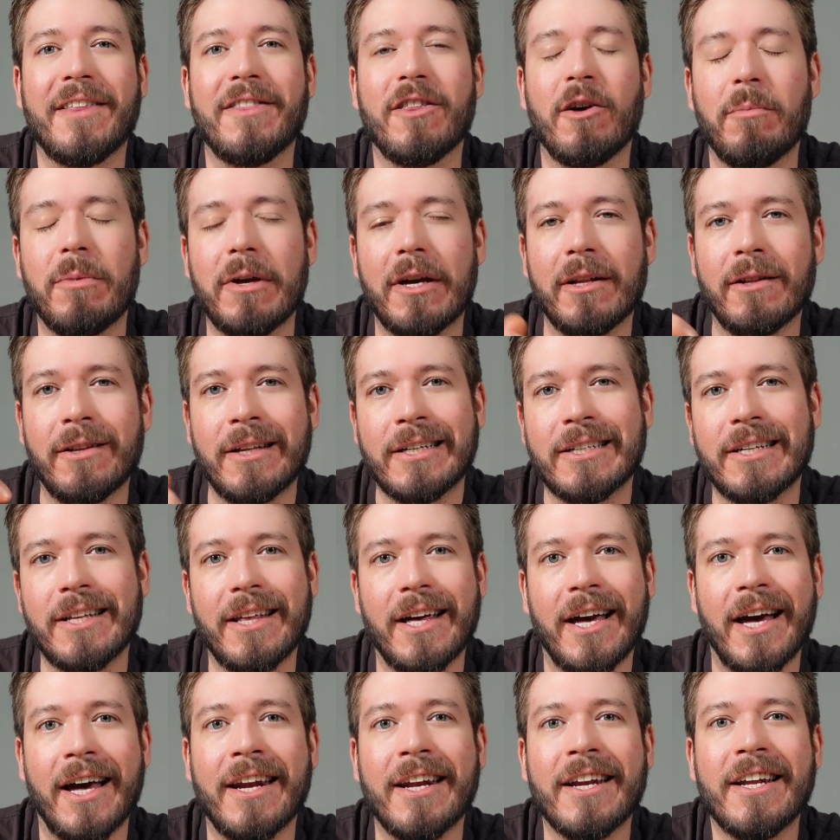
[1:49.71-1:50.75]
There'll be a link to
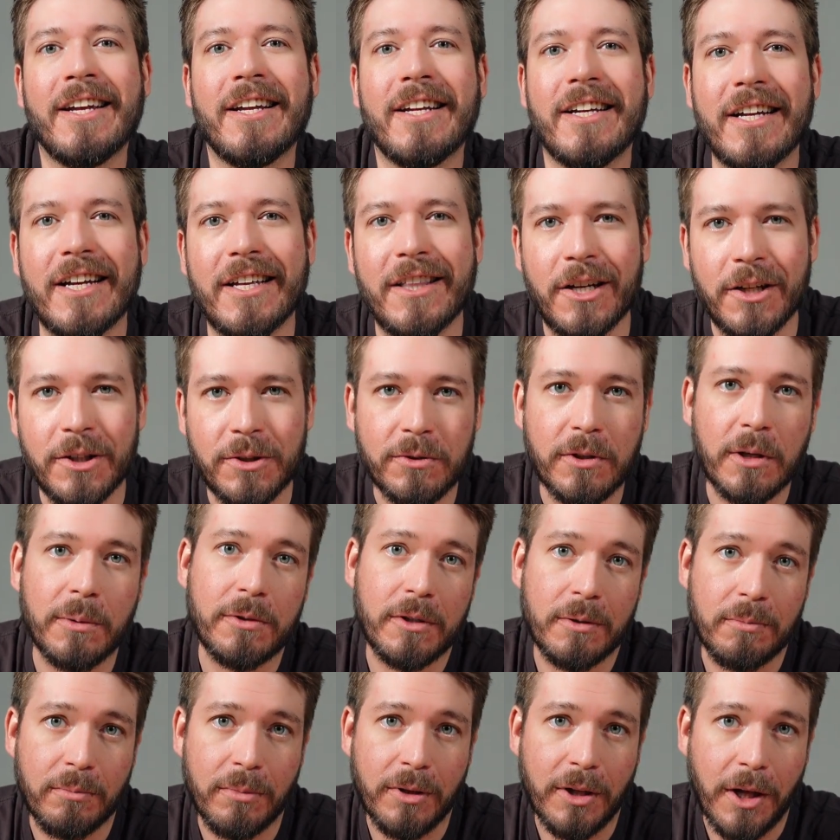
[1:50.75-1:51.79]
that in the
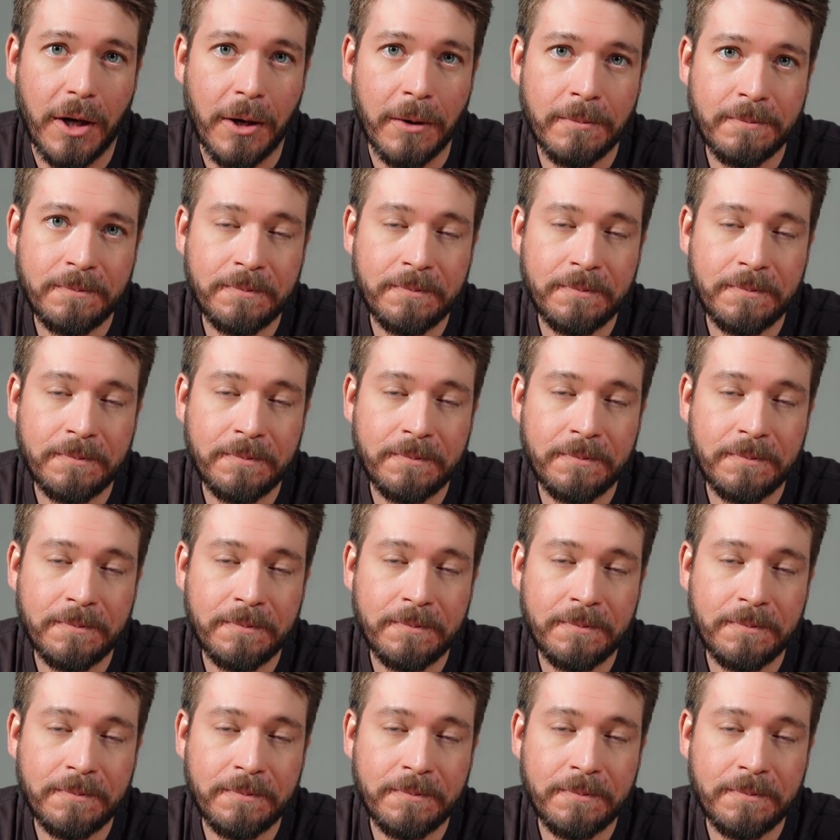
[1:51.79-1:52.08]
description below.